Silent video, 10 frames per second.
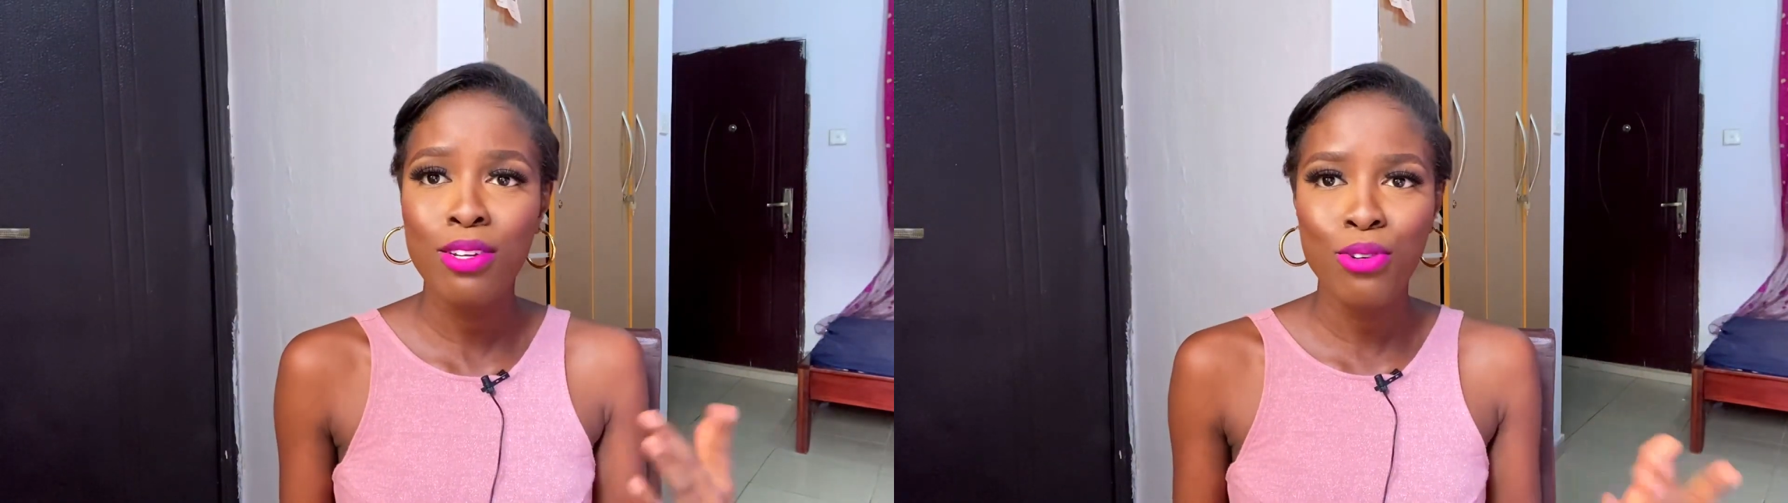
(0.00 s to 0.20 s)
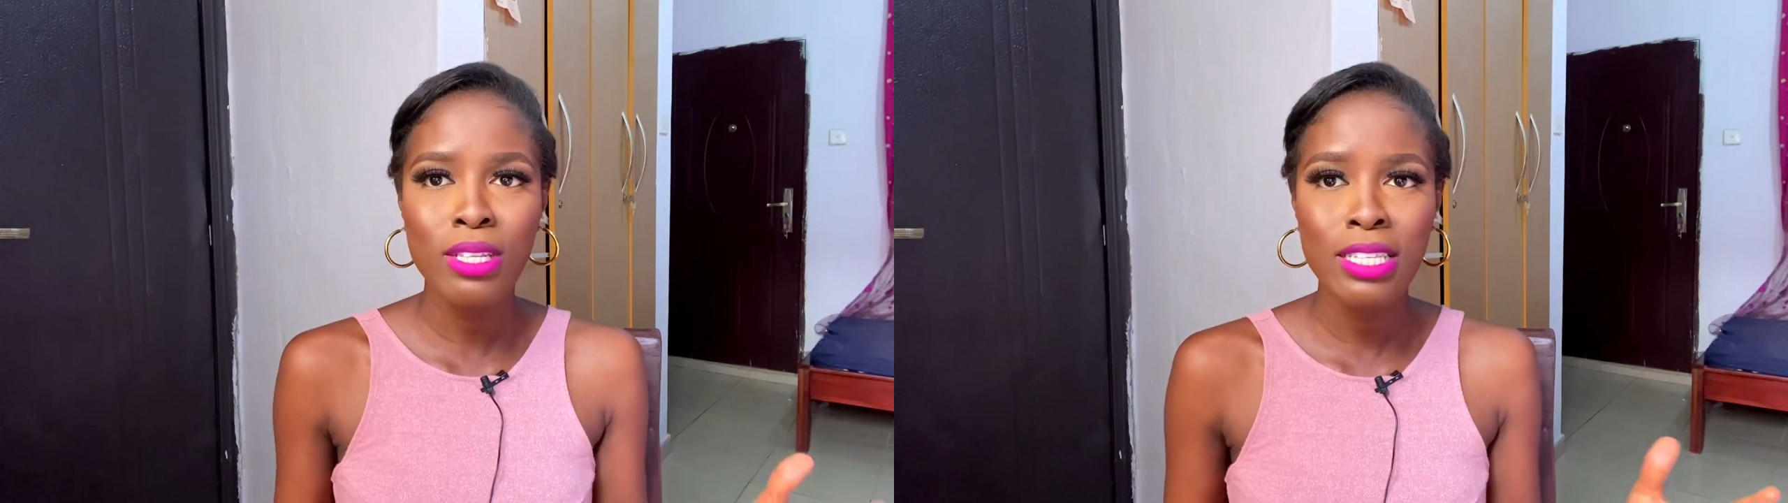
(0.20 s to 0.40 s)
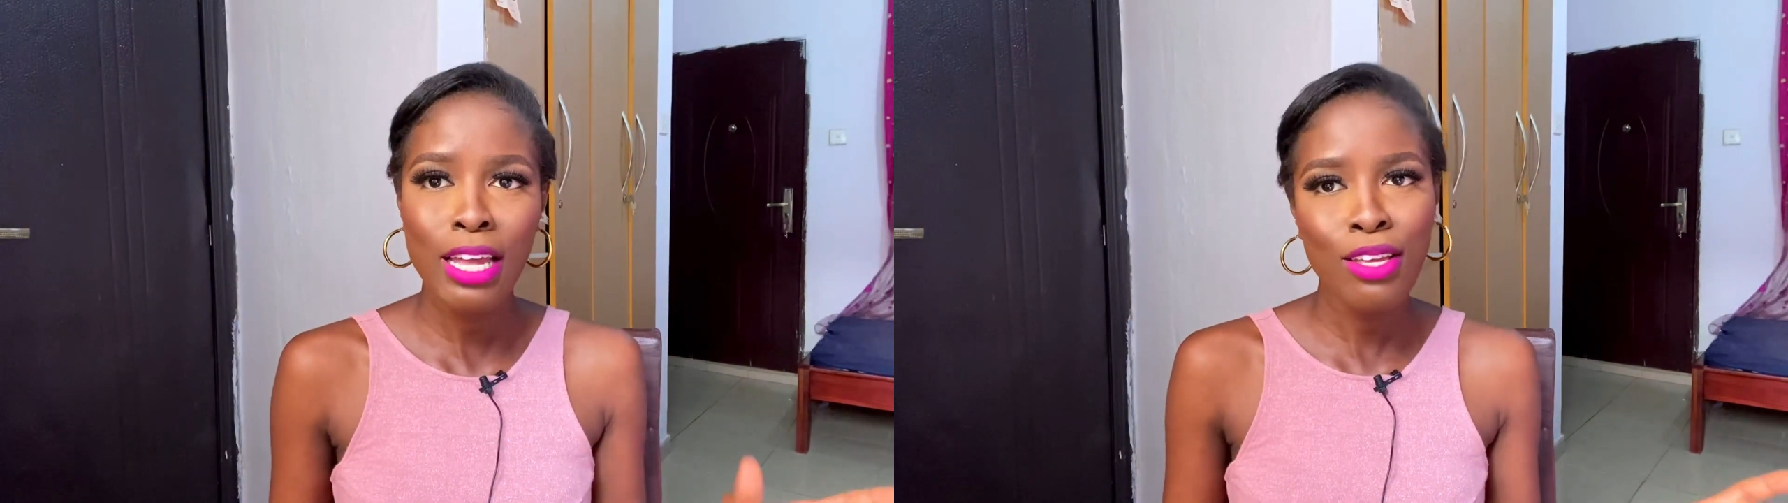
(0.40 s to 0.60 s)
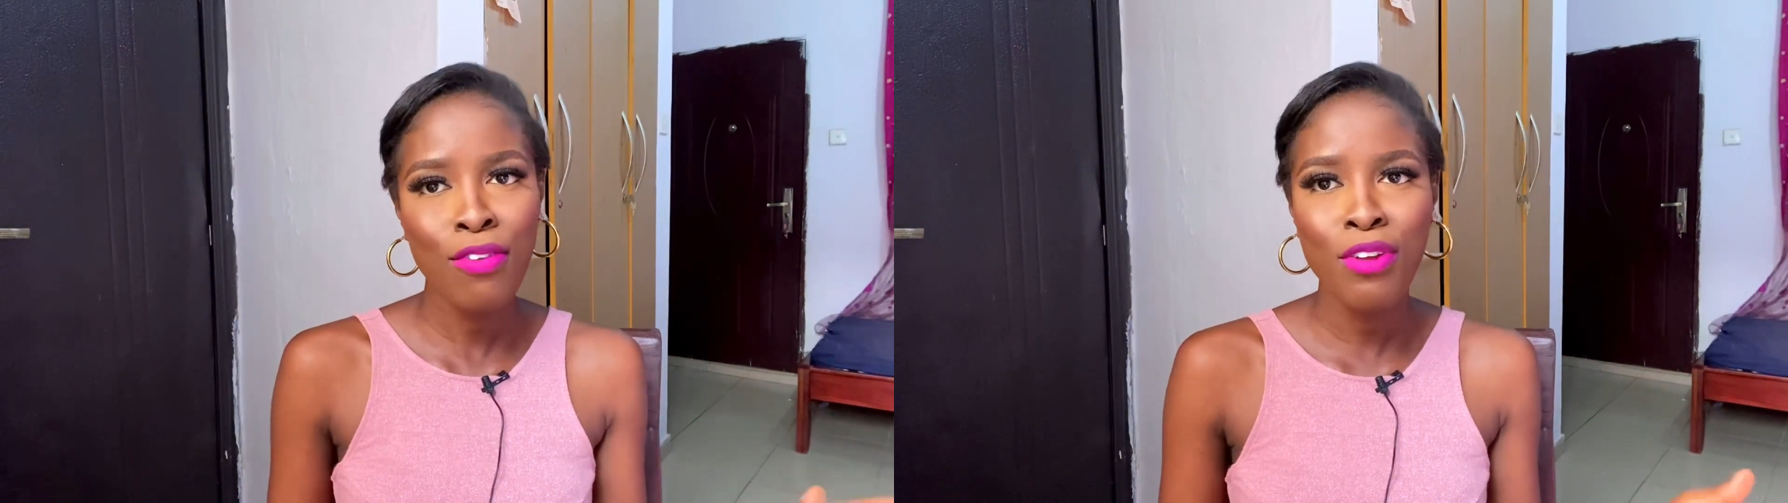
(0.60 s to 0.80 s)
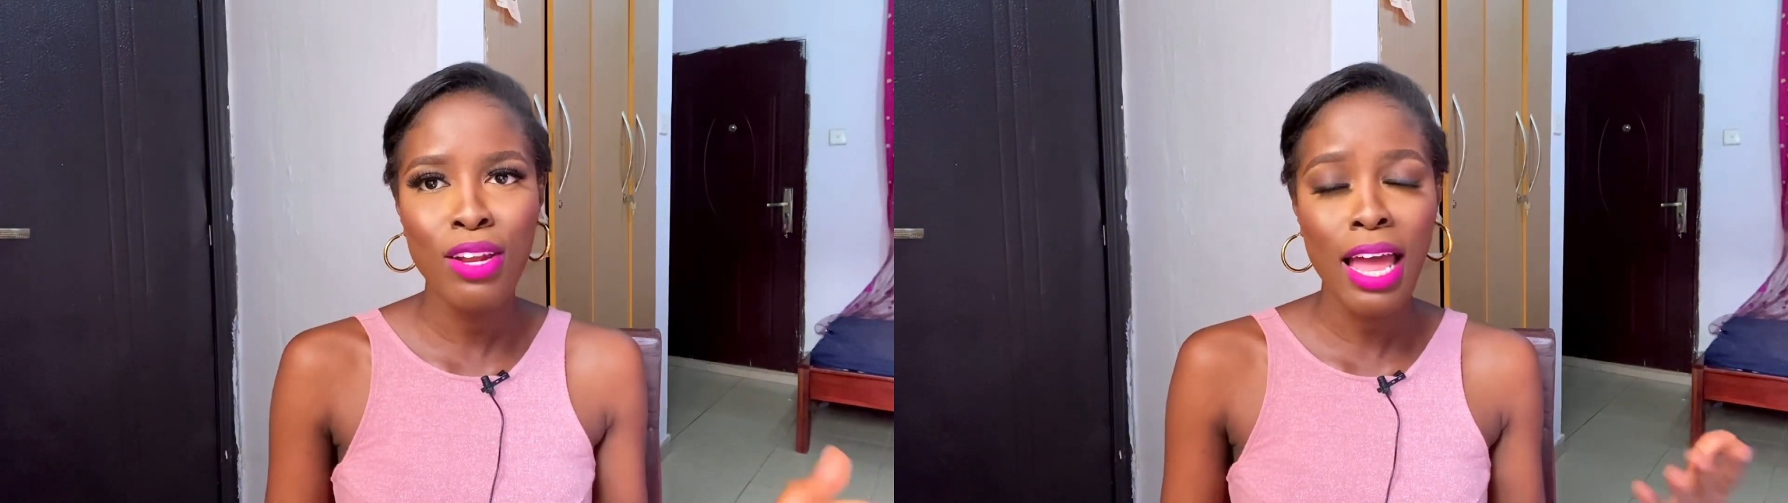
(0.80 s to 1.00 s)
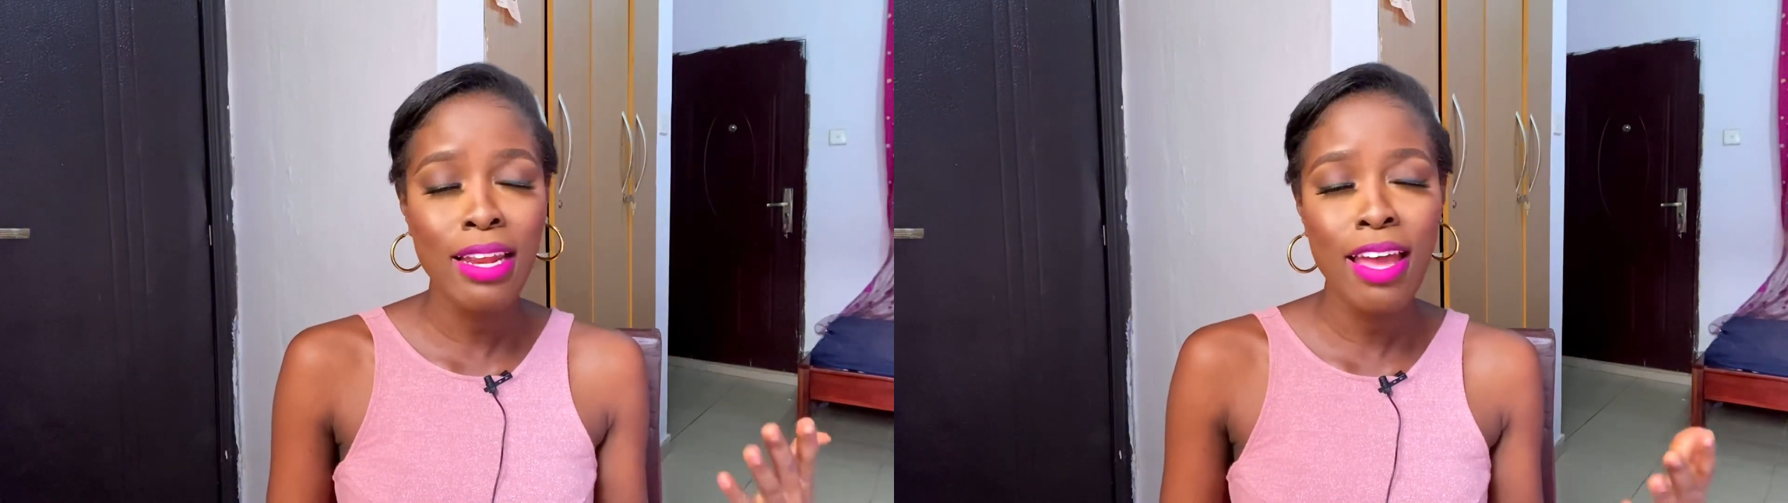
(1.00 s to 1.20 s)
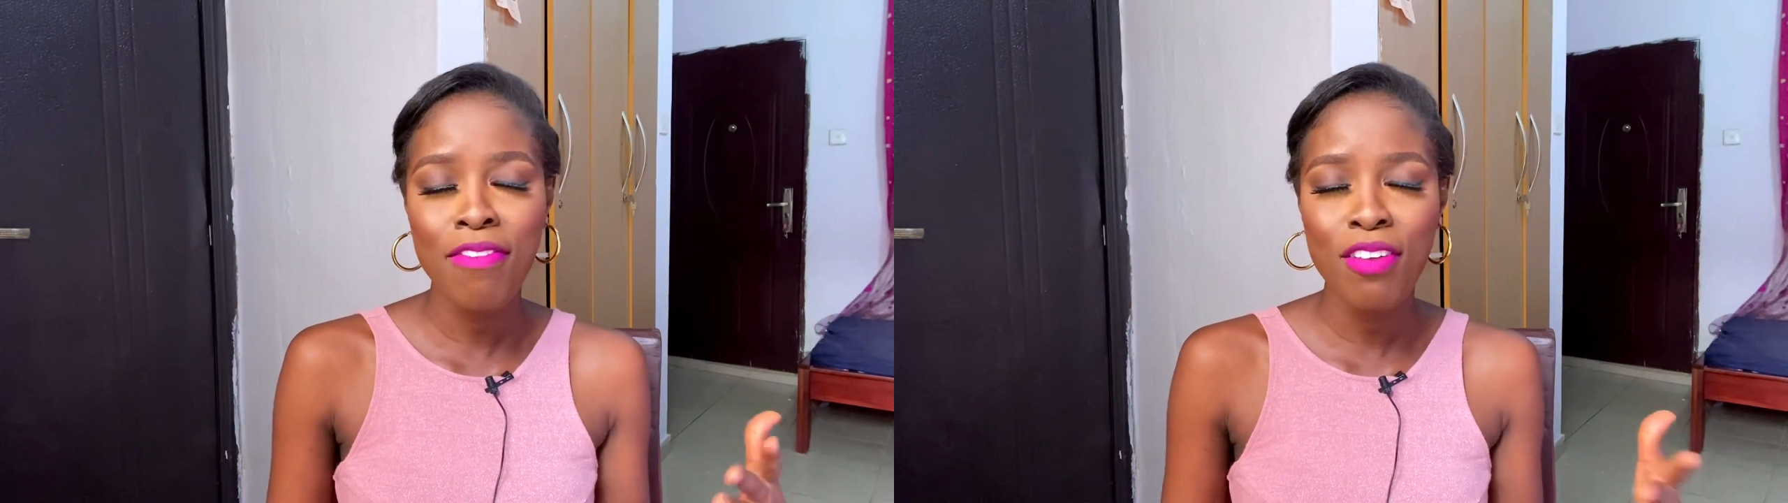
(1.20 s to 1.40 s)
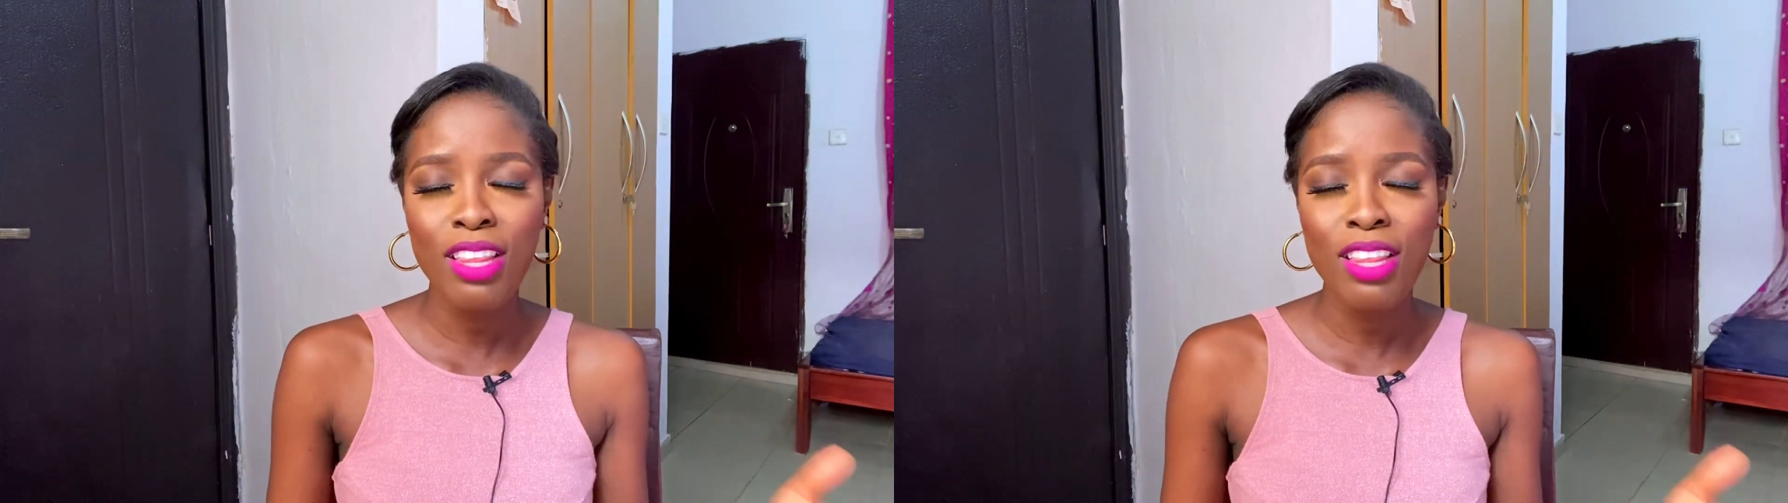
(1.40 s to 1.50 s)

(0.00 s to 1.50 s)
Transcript: don'ts that I feel